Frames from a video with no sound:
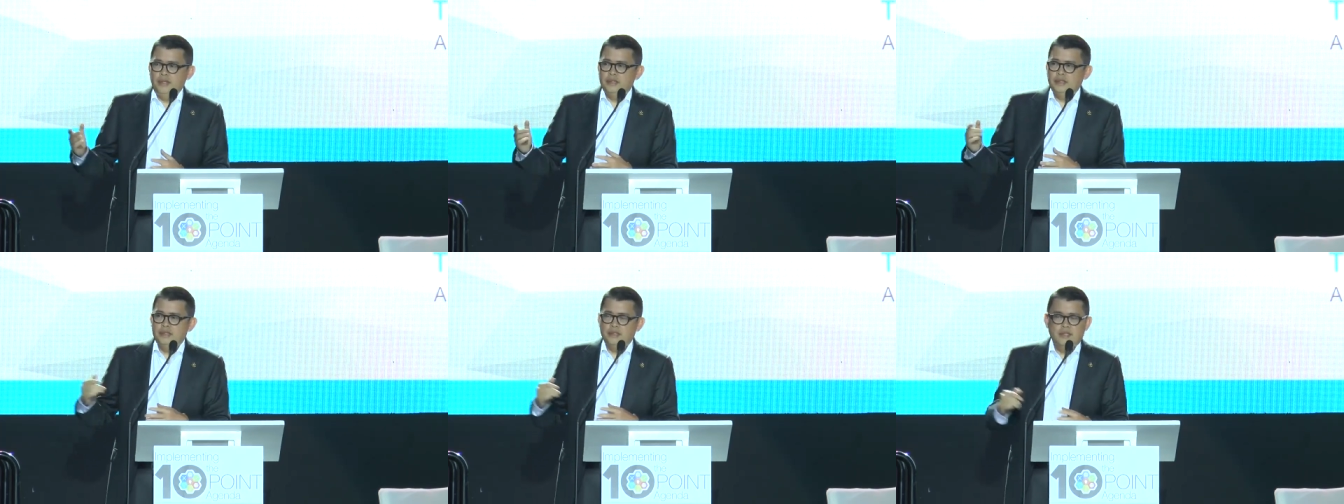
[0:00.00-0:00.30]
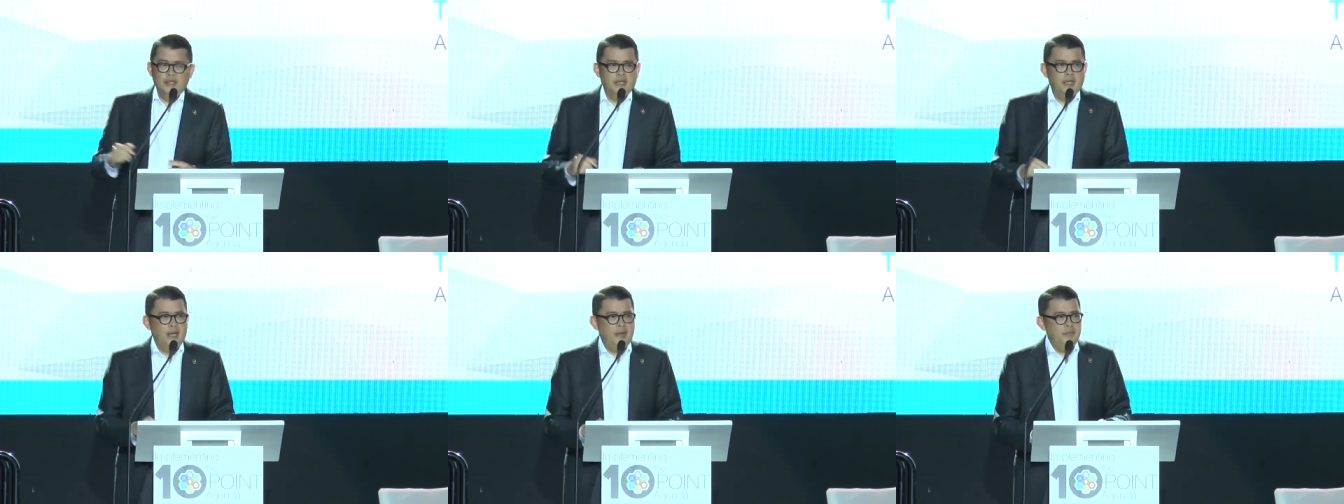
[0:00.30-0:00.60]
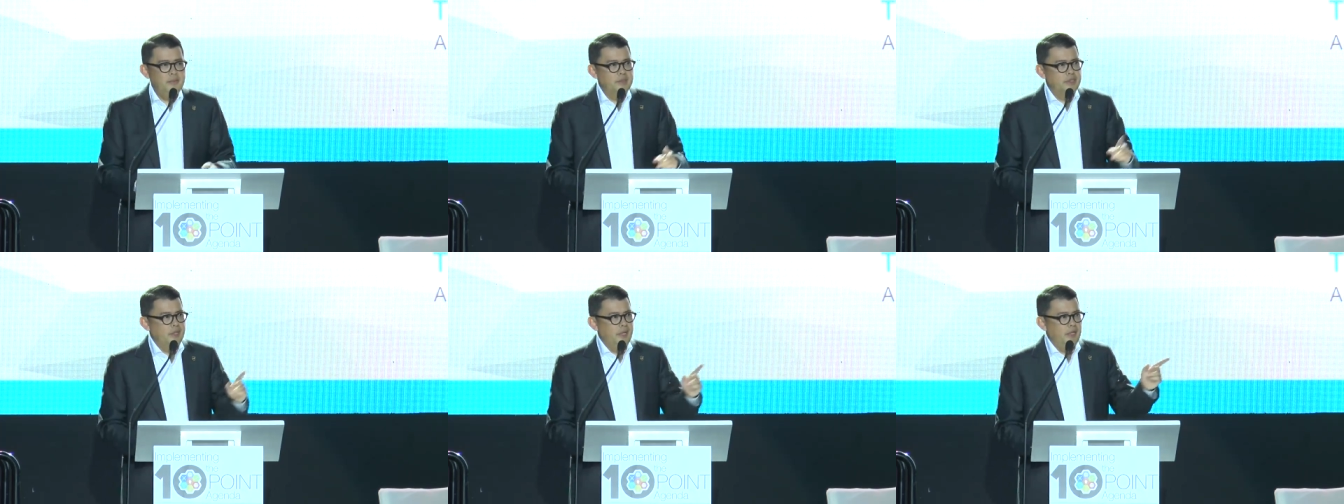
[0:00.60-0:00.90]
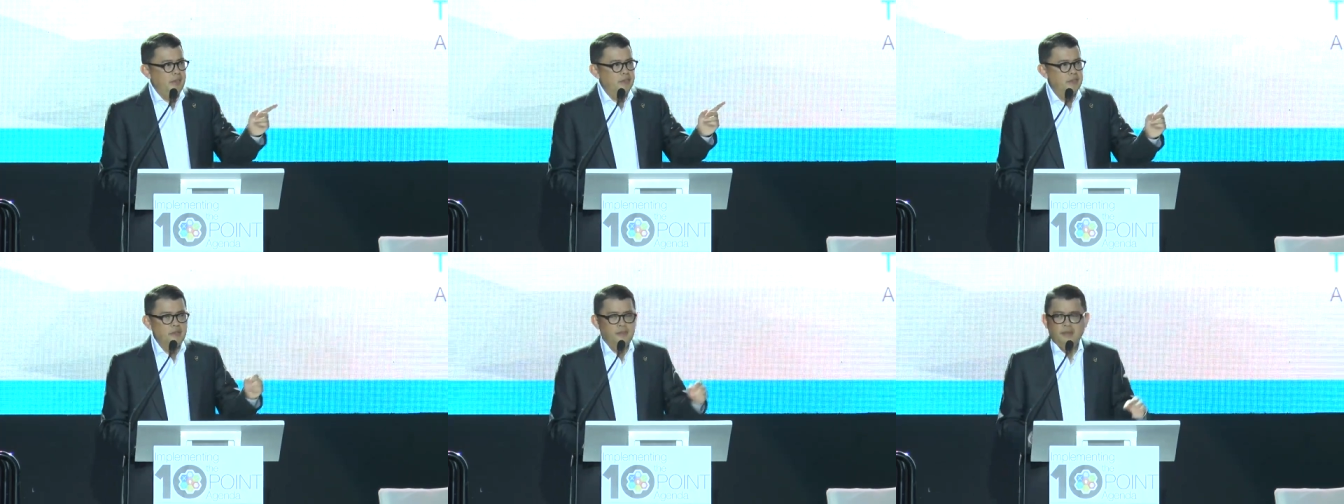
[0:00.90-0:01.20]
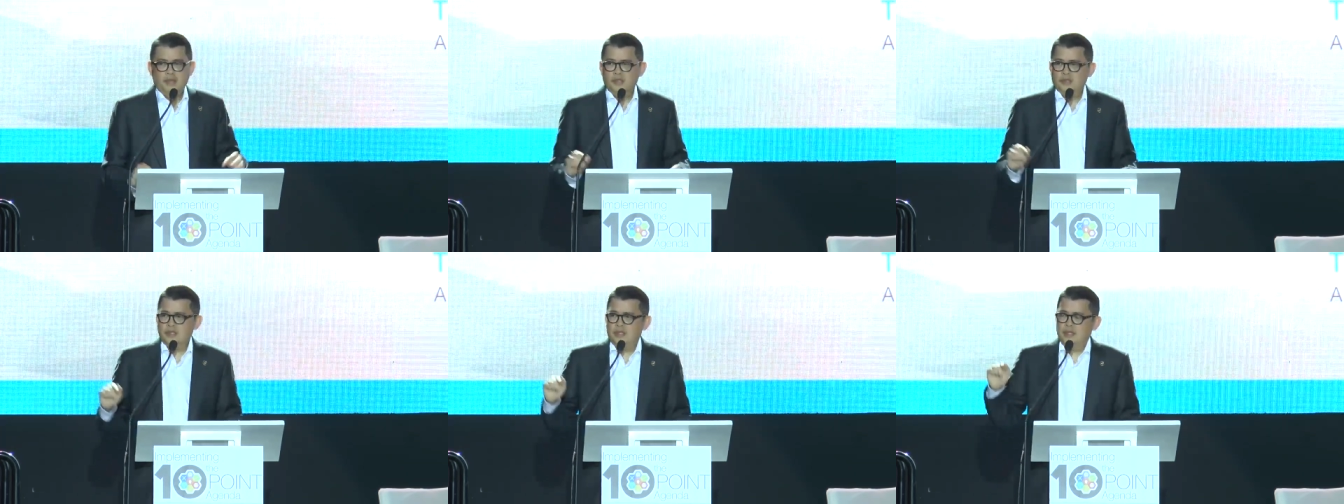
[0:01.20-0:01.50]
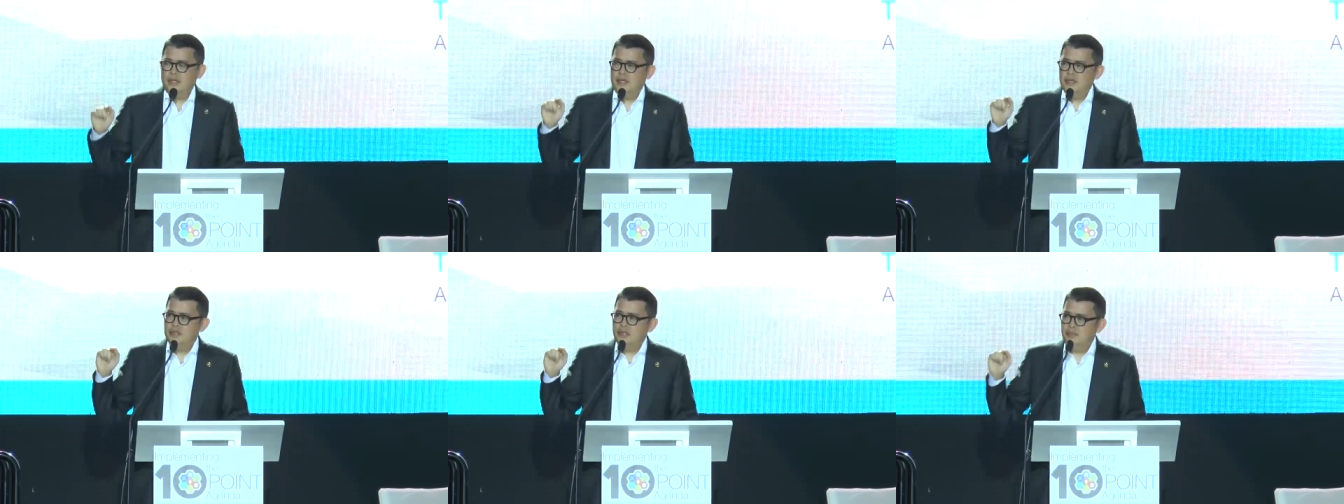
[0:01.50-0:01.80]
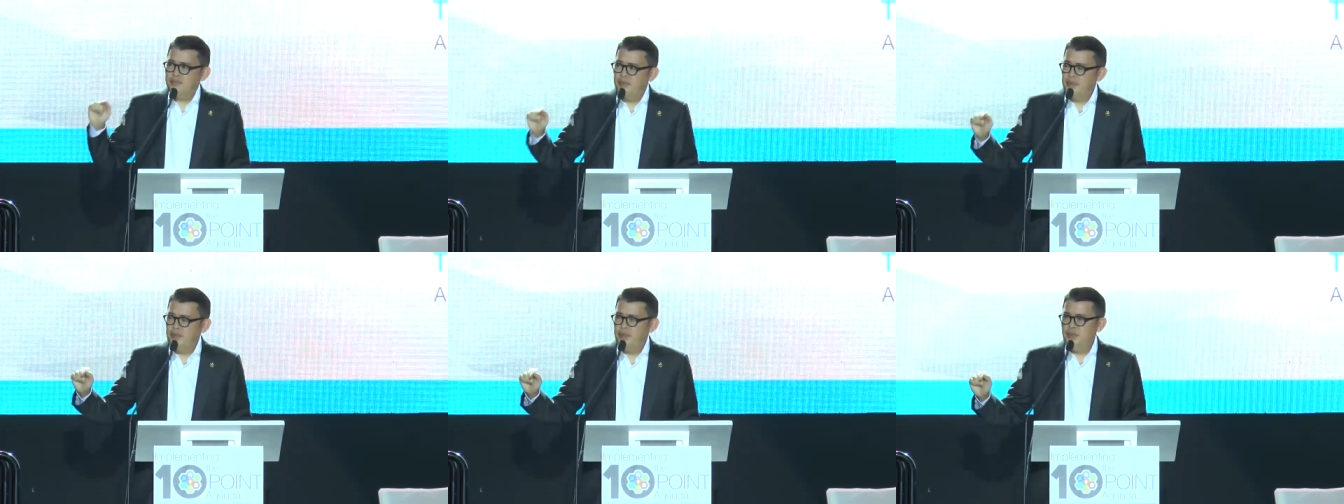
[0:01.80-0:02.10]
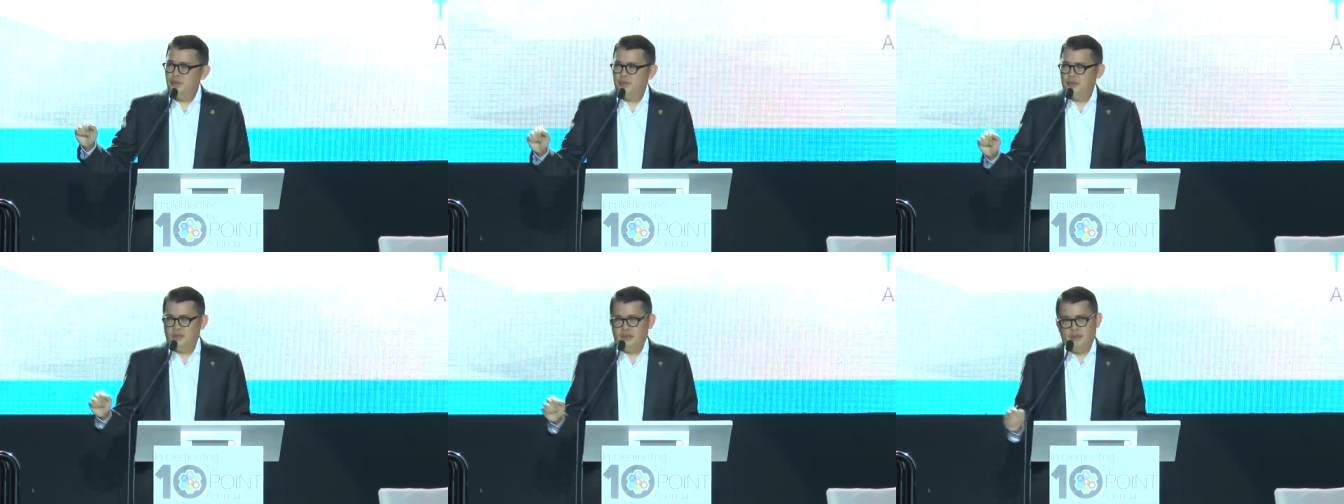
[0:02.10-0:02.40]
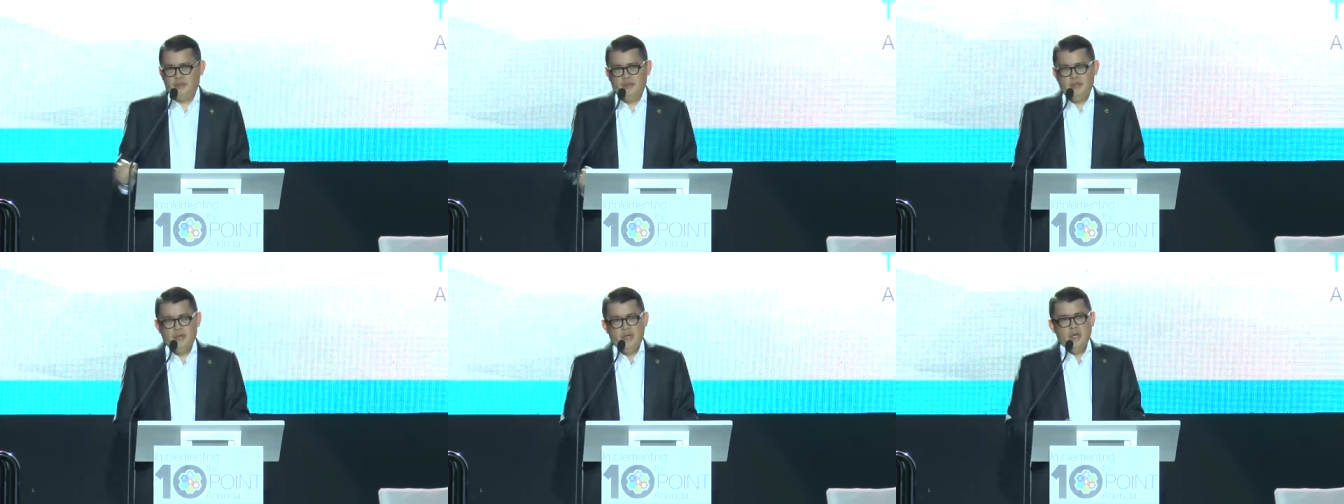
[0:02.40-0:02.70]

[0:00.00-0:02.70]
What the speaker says: this is the game changer, because an entrepreneur,